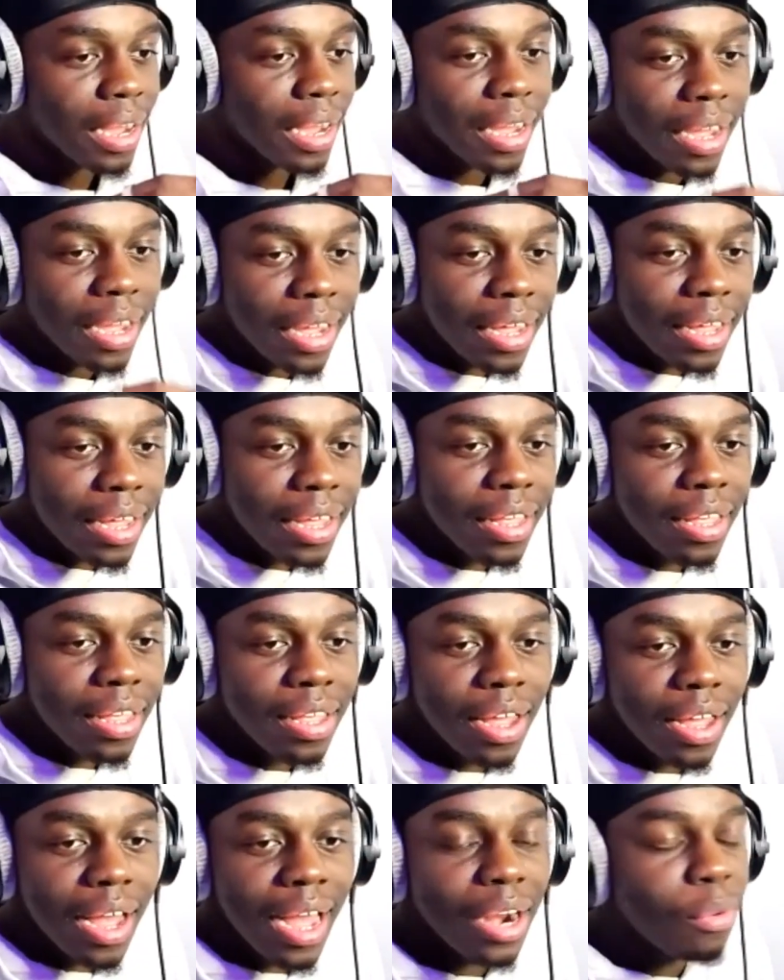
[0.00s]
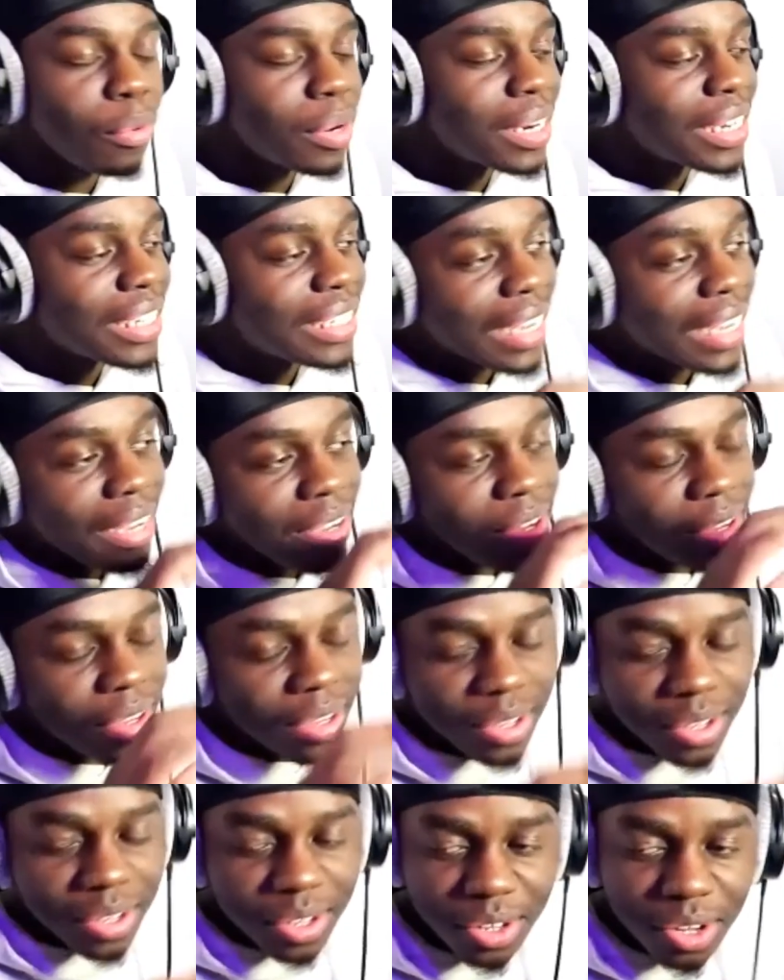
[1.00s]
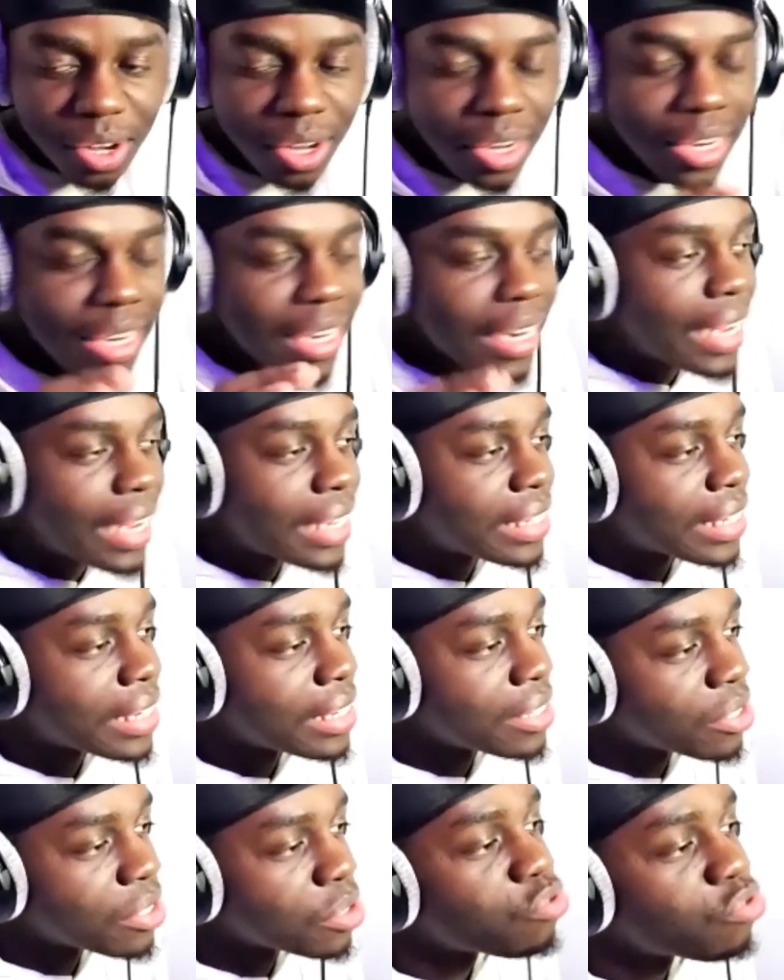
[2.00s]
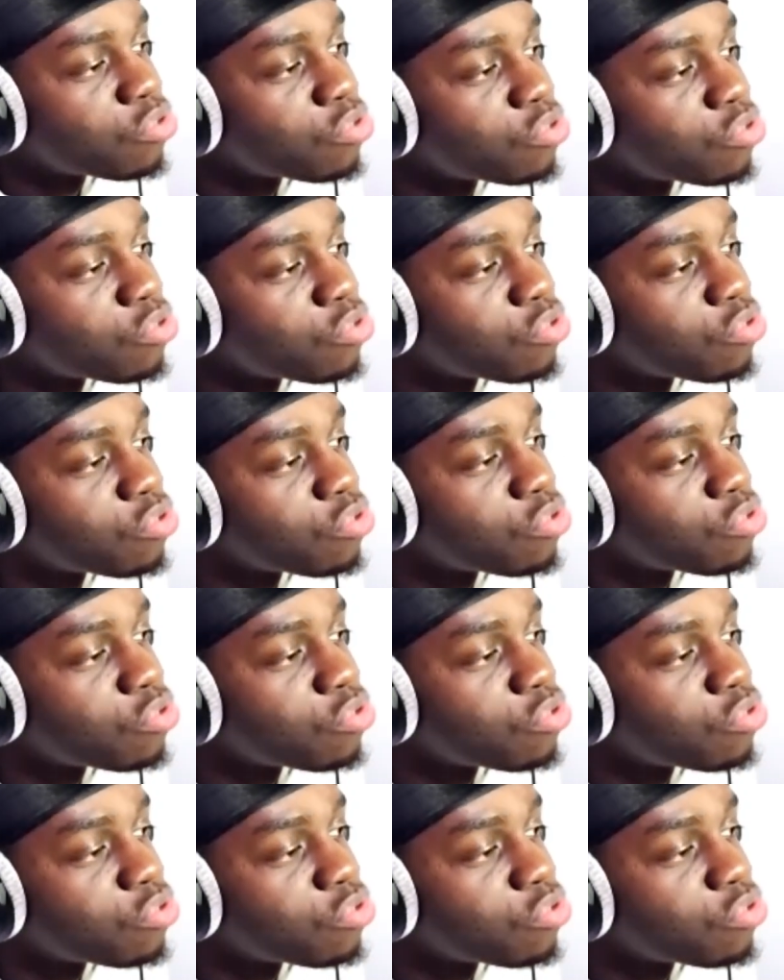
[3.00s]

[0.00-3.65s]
I don't want to say colonizing is a strong word, but you